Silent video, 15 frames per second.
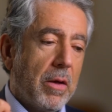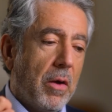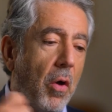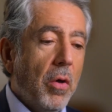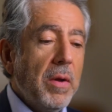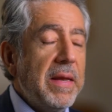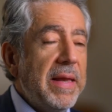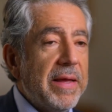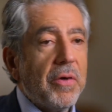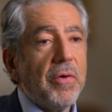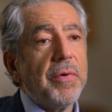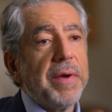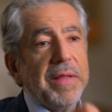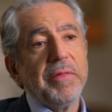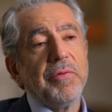Only go
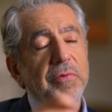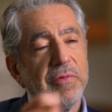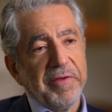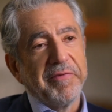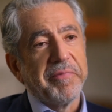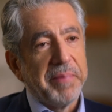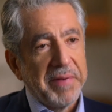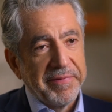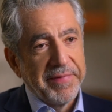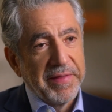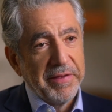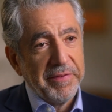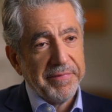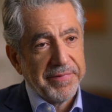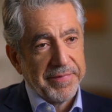into this
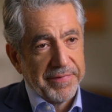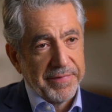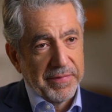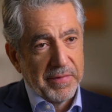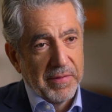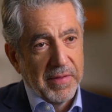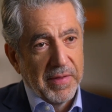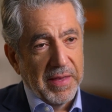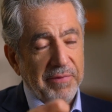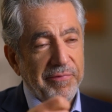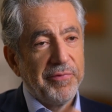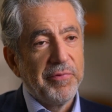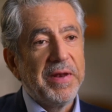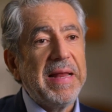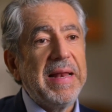business if
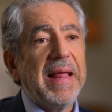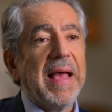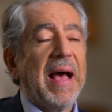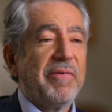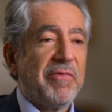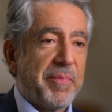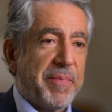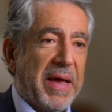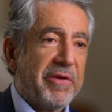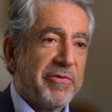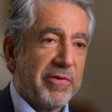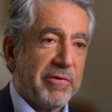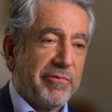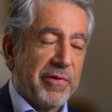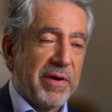you really have a passion
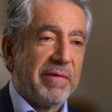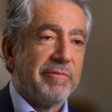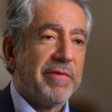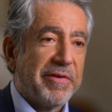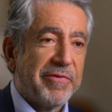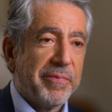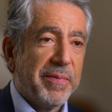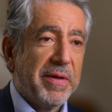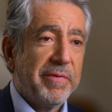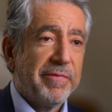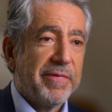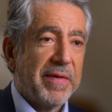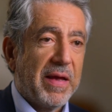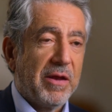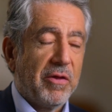for investments
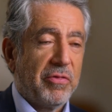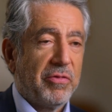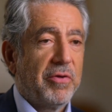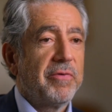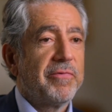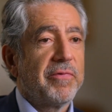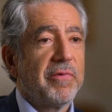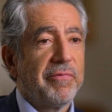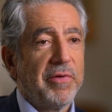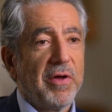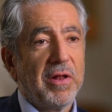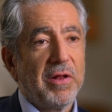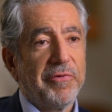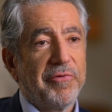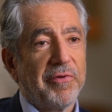and a thirst of
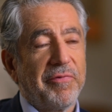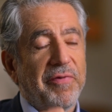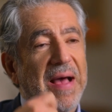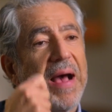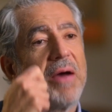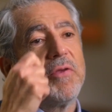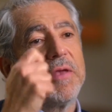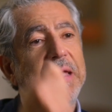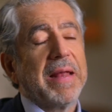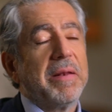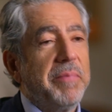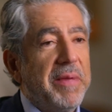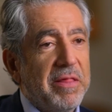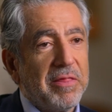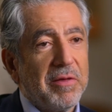knowledge of how you can
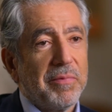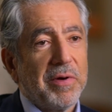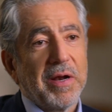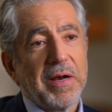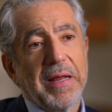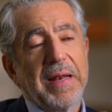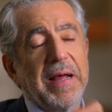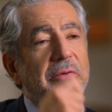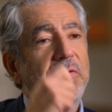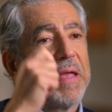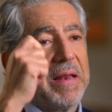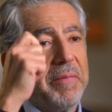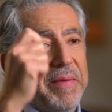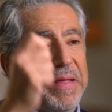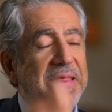beat the market, how you can
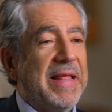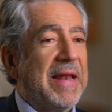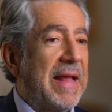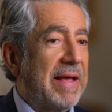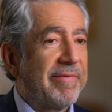beat the next